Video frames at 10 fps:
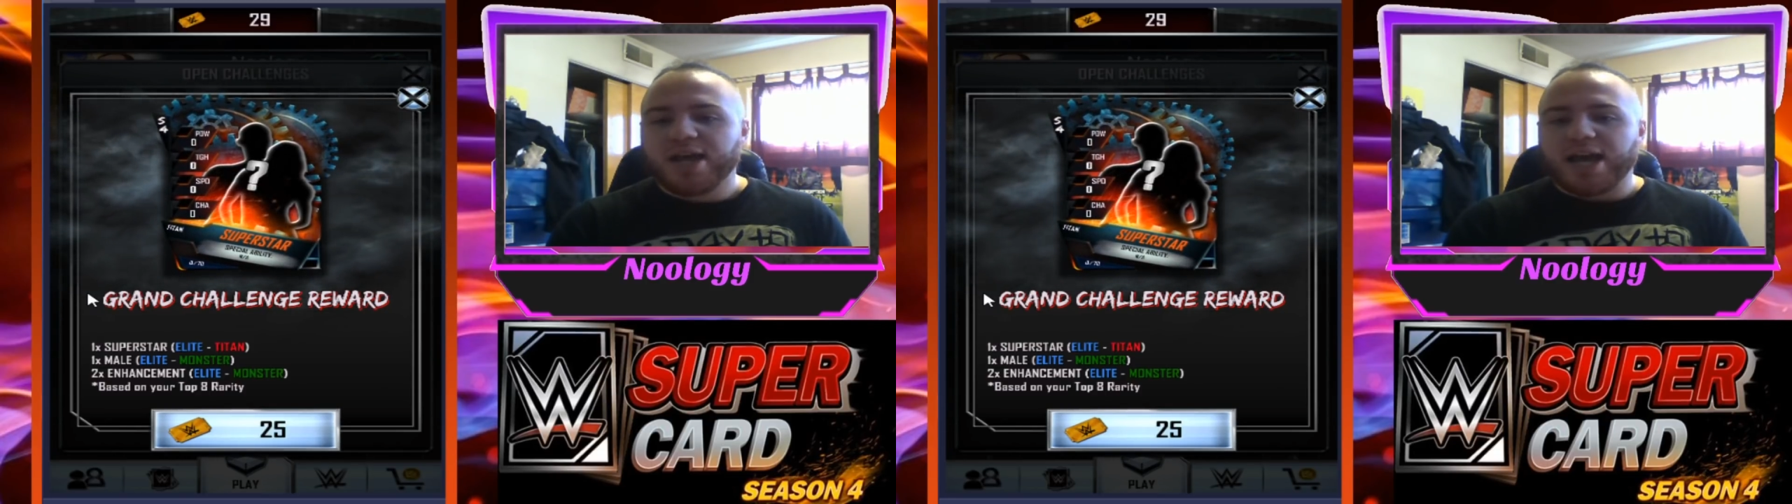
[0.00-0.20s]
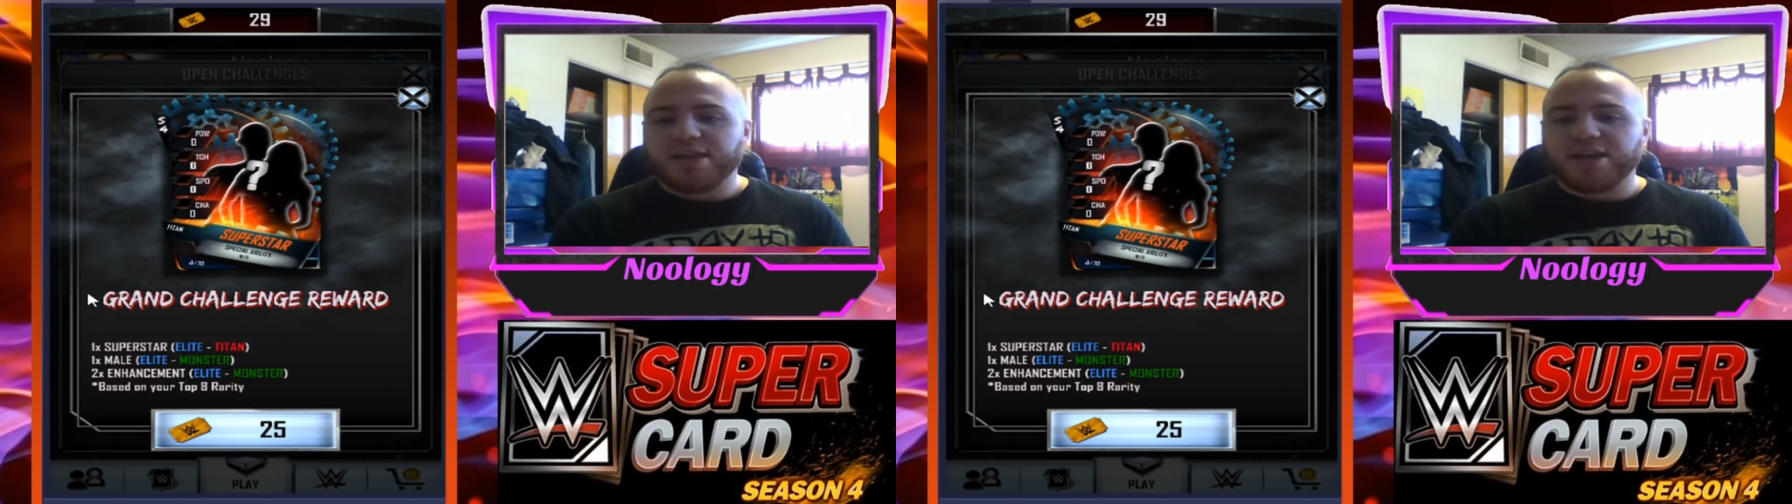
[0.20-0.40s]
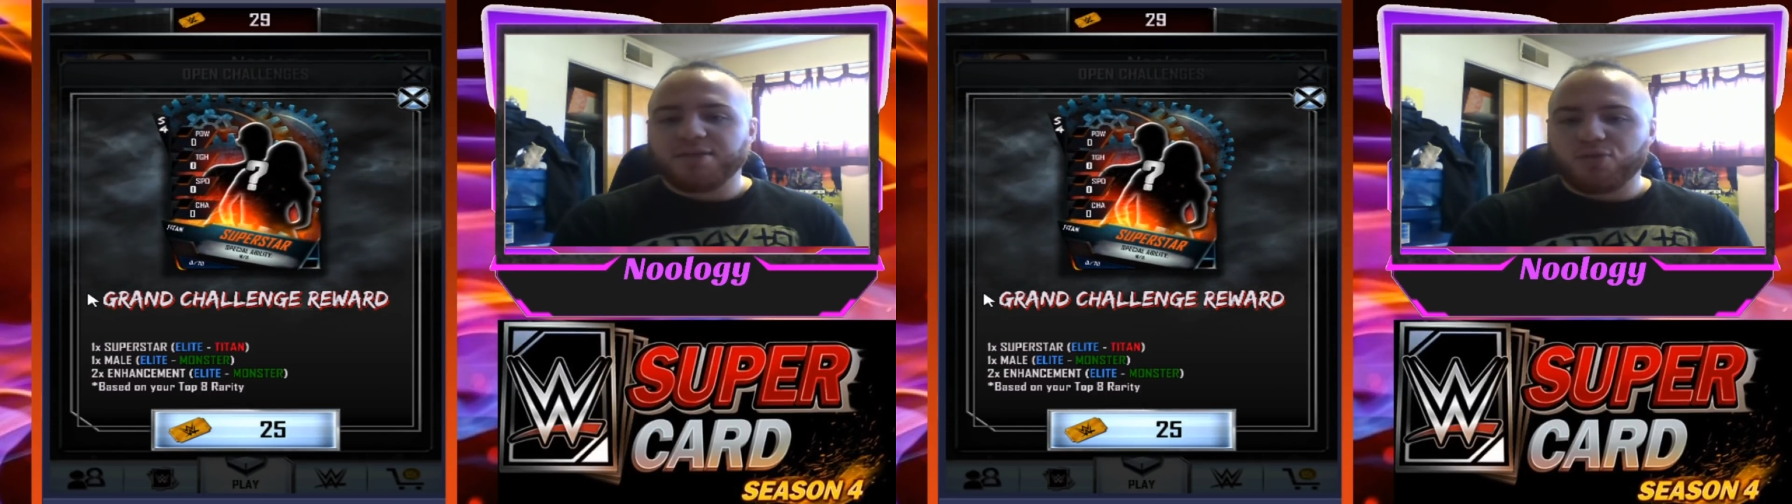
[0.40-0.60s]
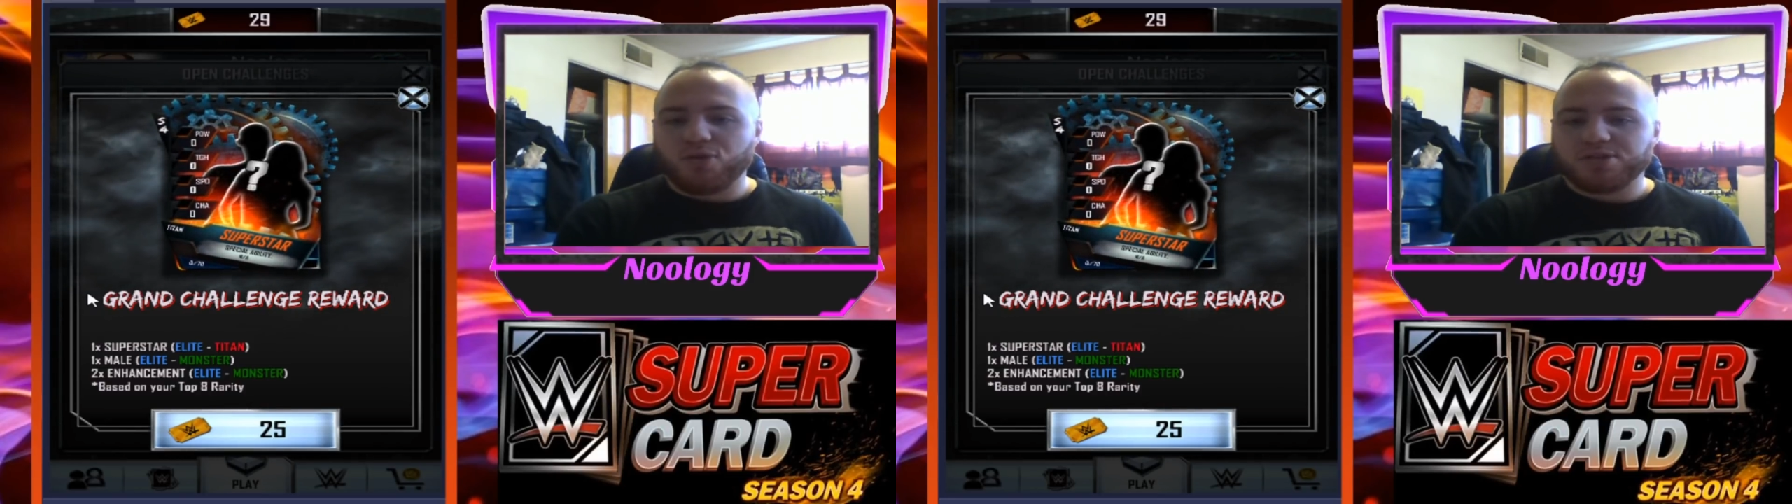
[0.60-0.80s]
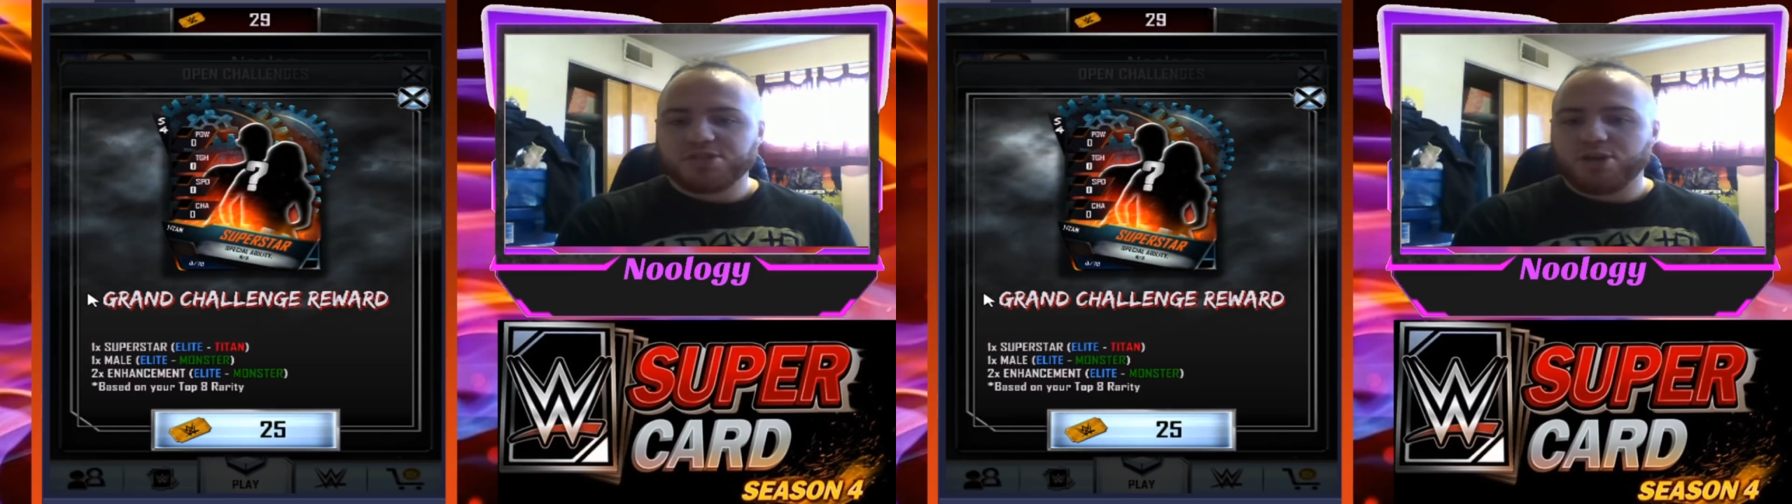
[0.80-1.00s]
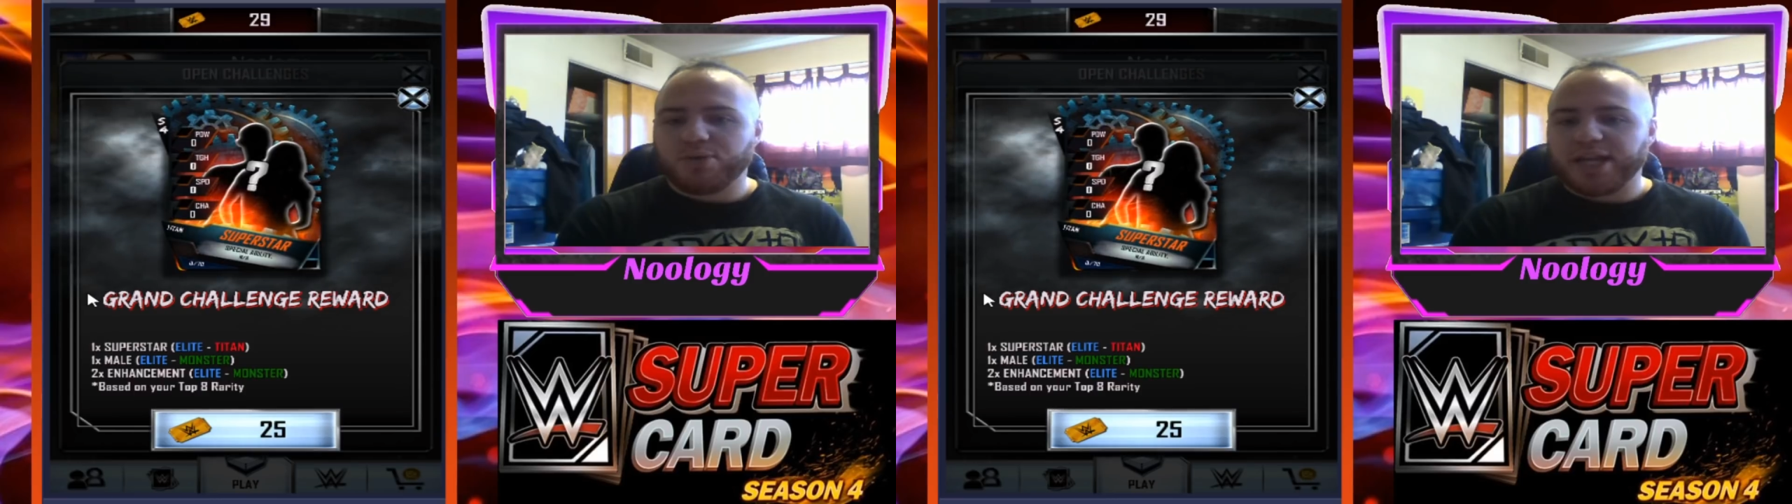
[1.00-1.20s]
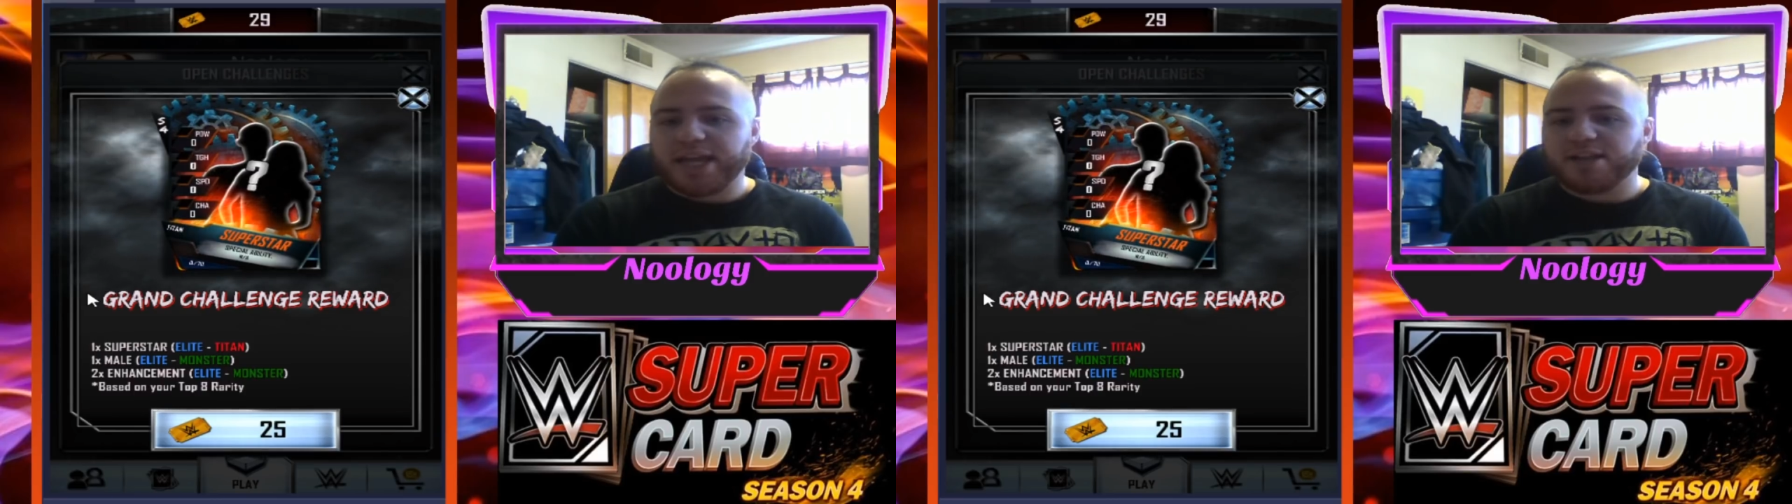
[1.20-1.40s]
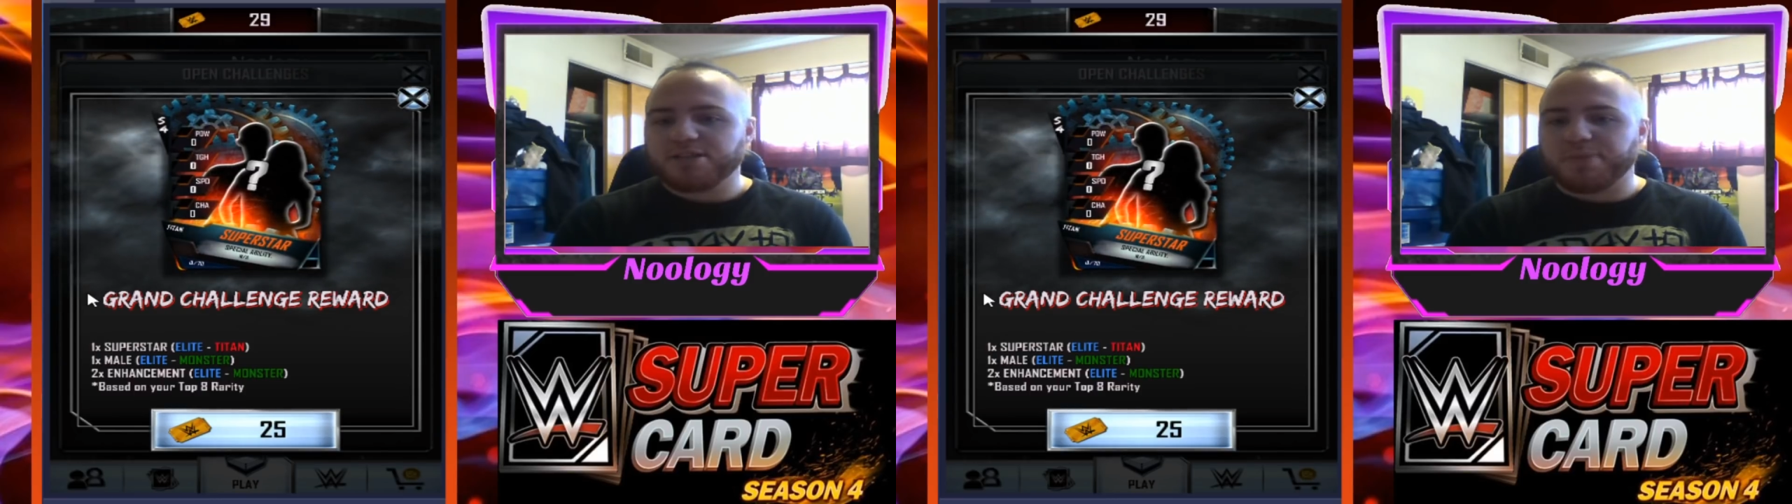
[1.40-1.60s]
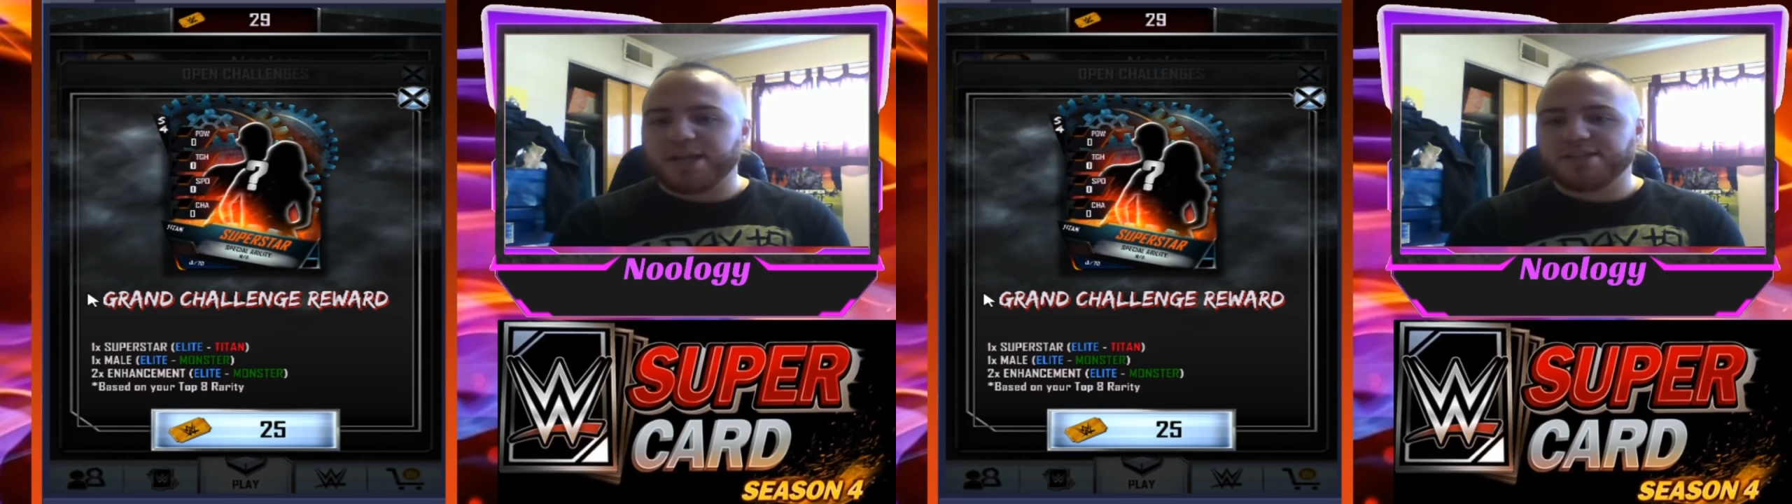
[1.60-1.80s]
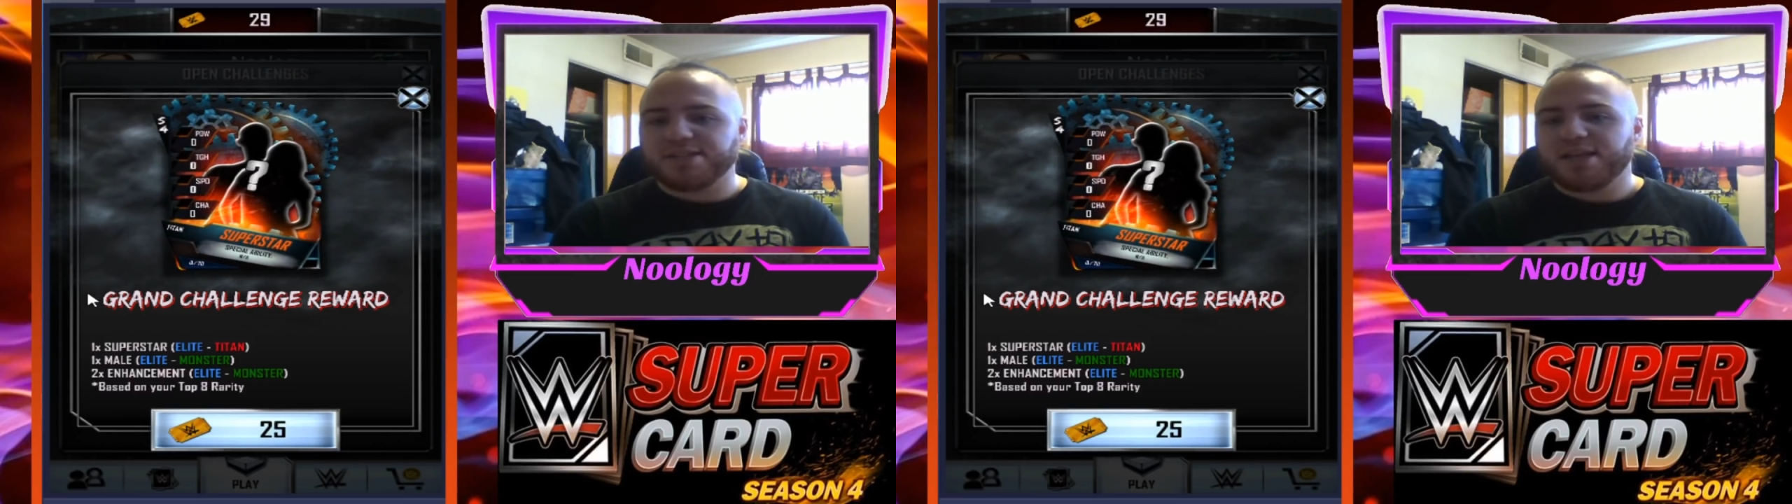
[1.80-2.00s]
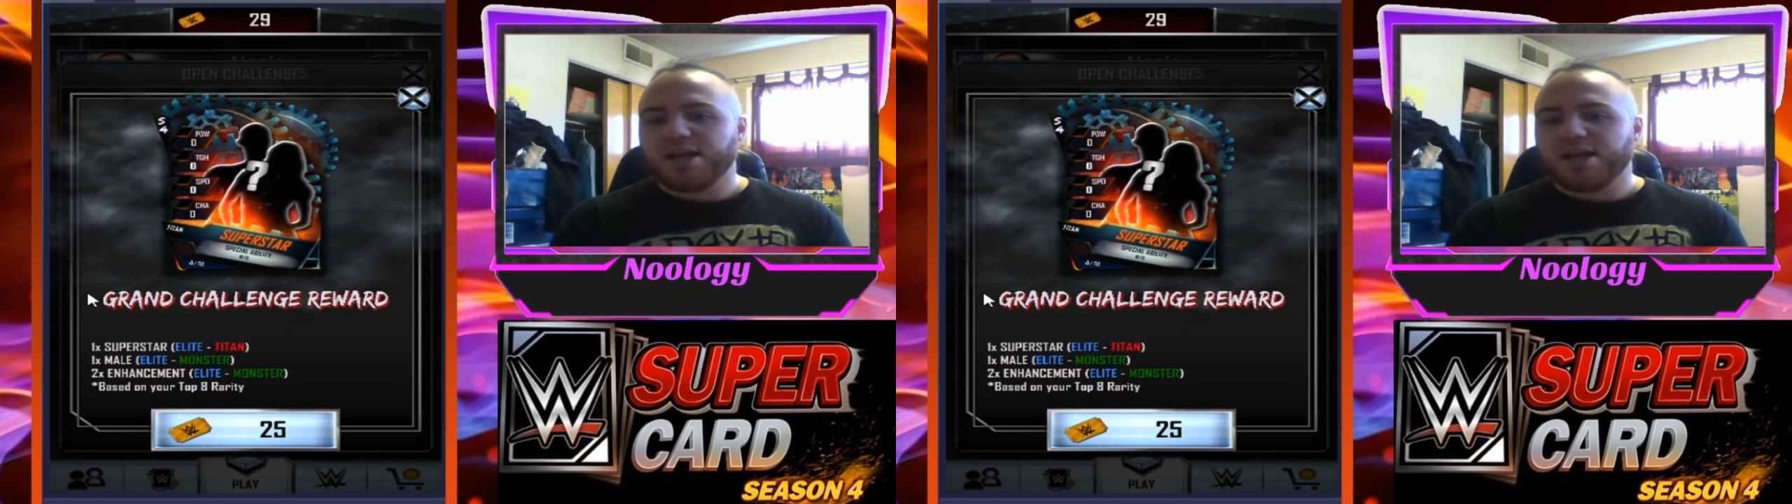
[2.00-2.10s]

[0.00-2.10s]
and then of course two enhancements